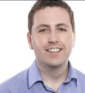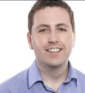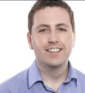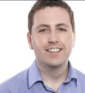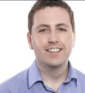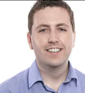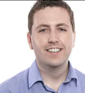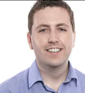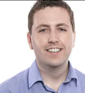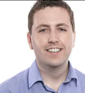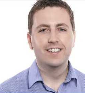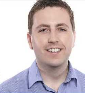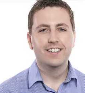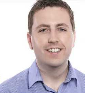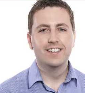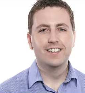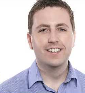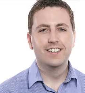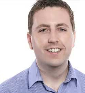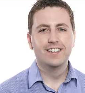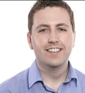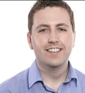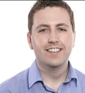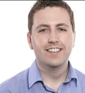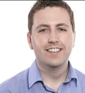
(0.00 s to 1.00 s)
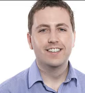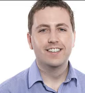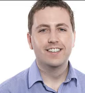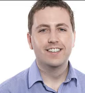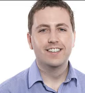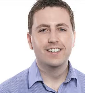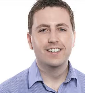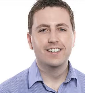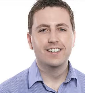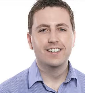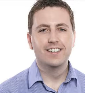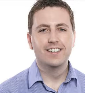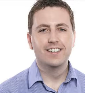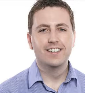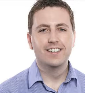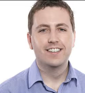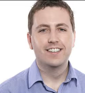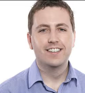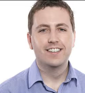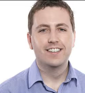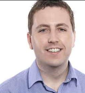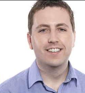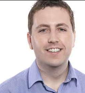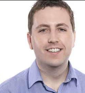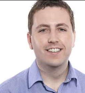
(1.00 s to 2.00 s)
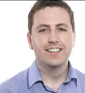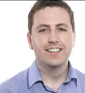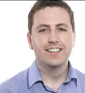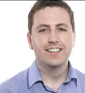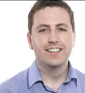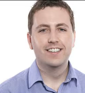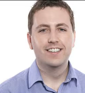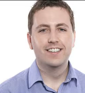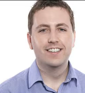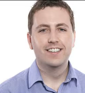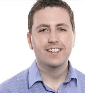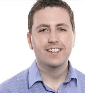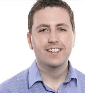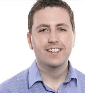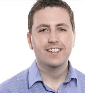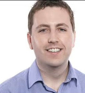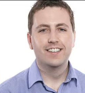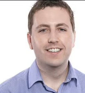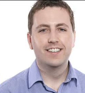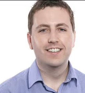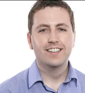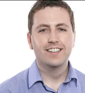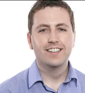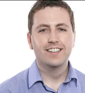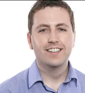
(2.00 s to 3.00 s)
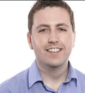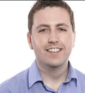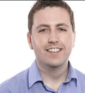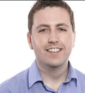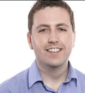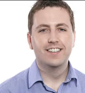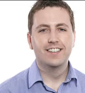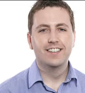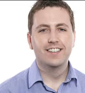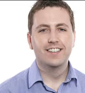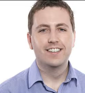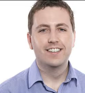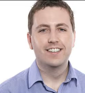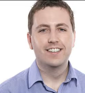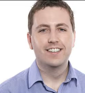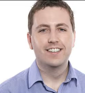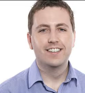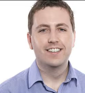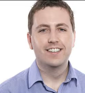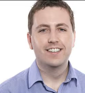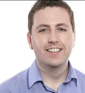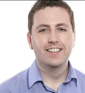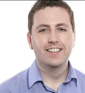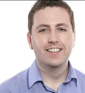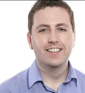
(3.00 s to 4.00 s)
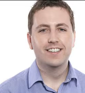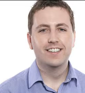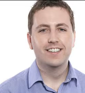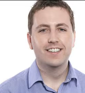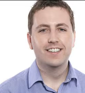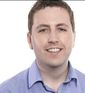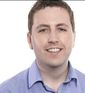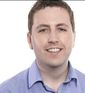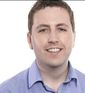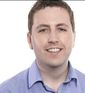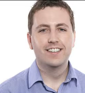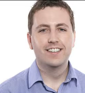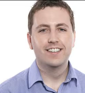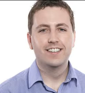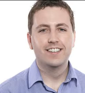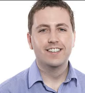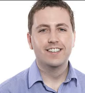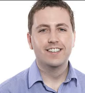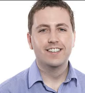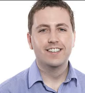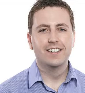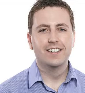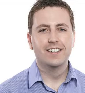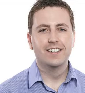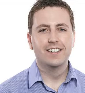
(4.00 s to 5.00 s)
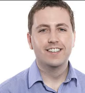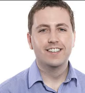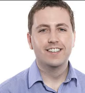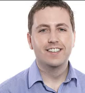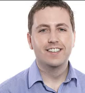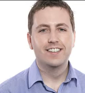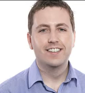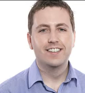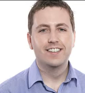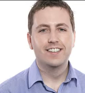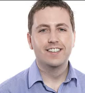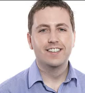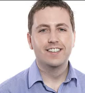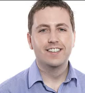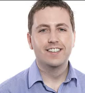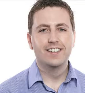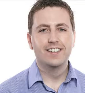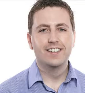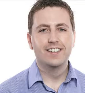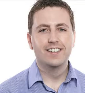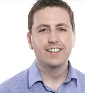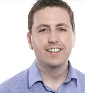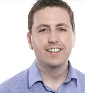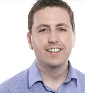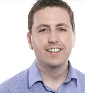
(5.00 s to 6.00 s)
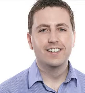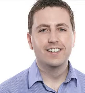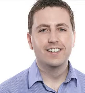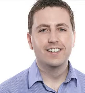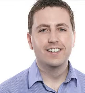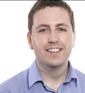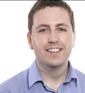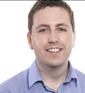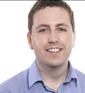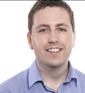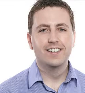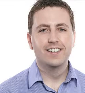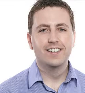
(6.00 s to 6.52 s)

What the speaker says: [no speech]